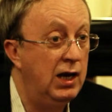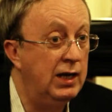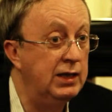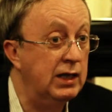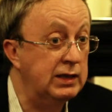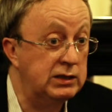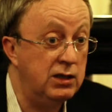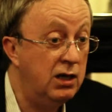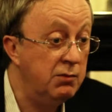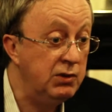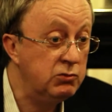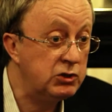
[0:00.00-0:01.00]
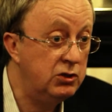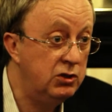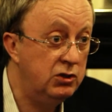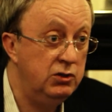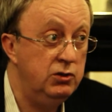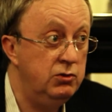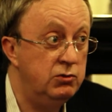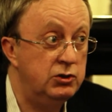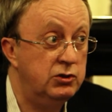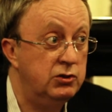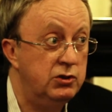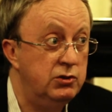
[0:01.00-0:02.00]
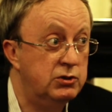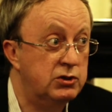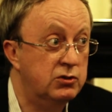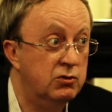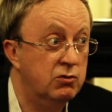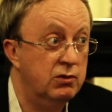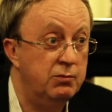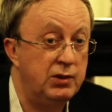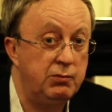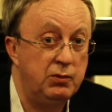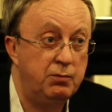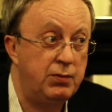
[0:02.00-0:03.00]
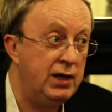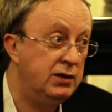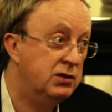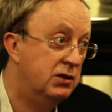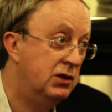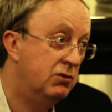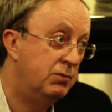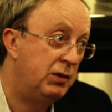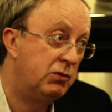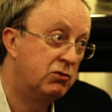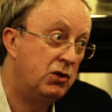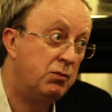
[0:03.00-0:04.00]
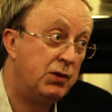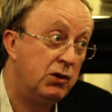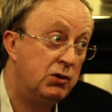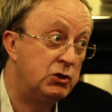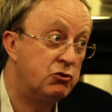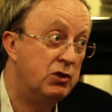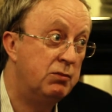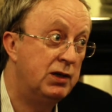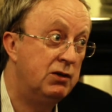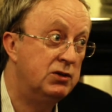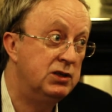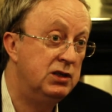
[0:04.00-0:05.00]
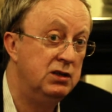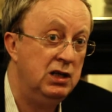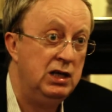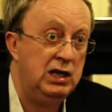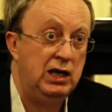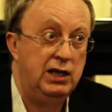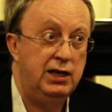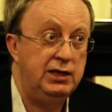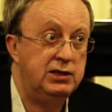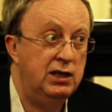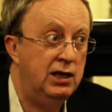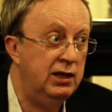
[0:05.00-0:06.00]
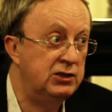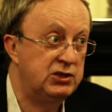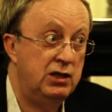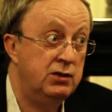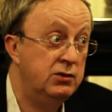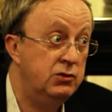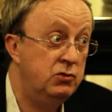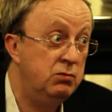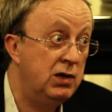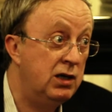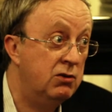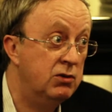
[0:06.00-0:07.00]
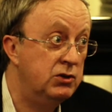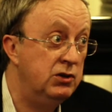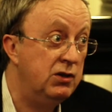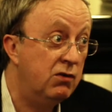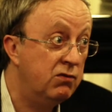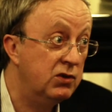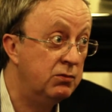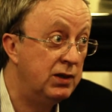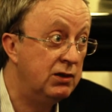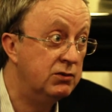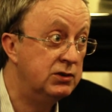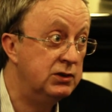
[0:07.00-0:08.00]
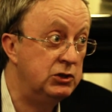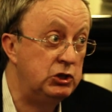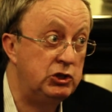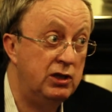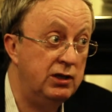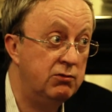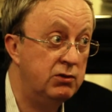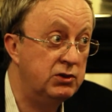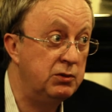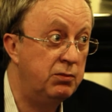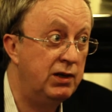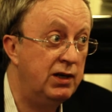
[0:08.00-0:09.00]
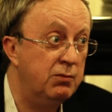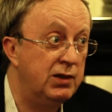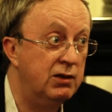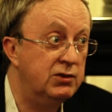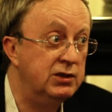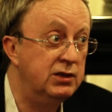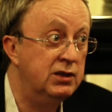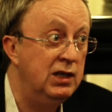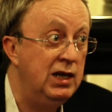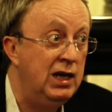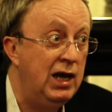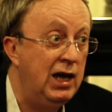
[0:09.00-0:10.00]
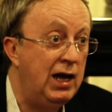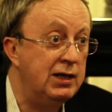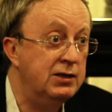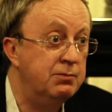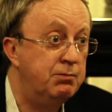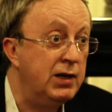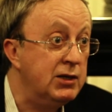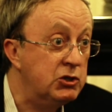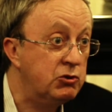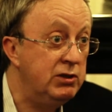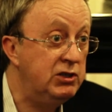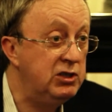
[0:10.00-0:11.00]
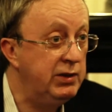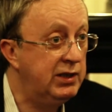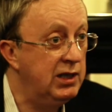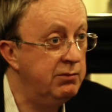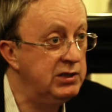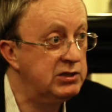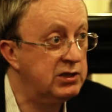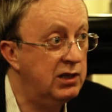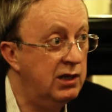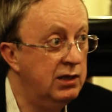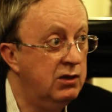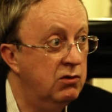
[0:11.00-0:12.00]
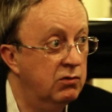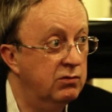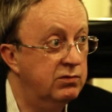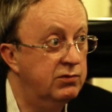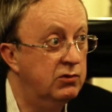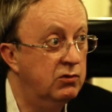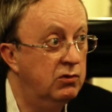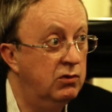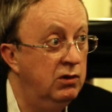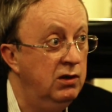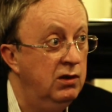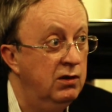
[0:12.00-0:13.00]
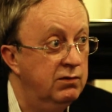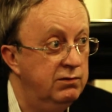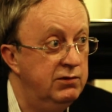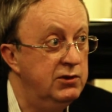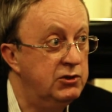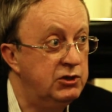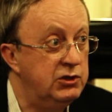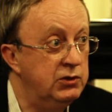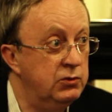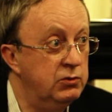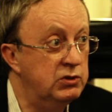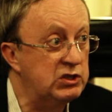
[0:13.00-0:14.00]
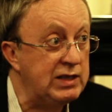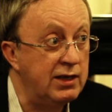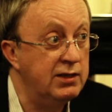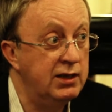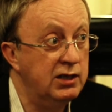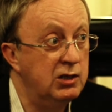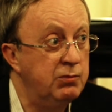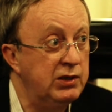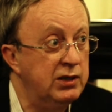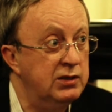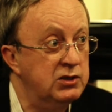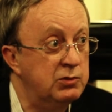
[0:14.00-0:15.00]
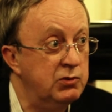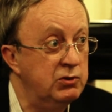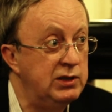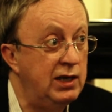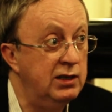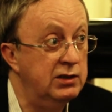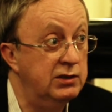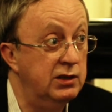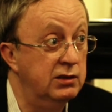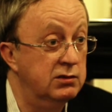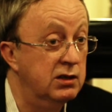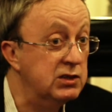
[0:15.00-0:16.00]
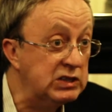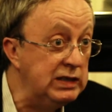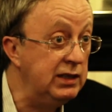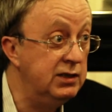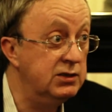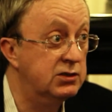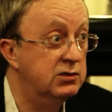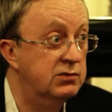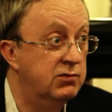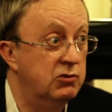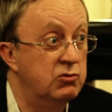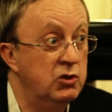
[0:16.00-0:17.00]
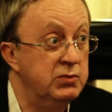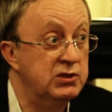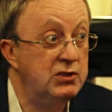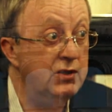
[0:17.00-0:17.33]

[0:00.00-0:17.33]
And at the time, it was a huge, huge story. People painted it, people wrote poetry about it. Later, Alexandre Dumas wrote a novel about it, Shelley wrote a play about it. And Beatrice became this icon for virtue standing up against brutality, and still is for the Romans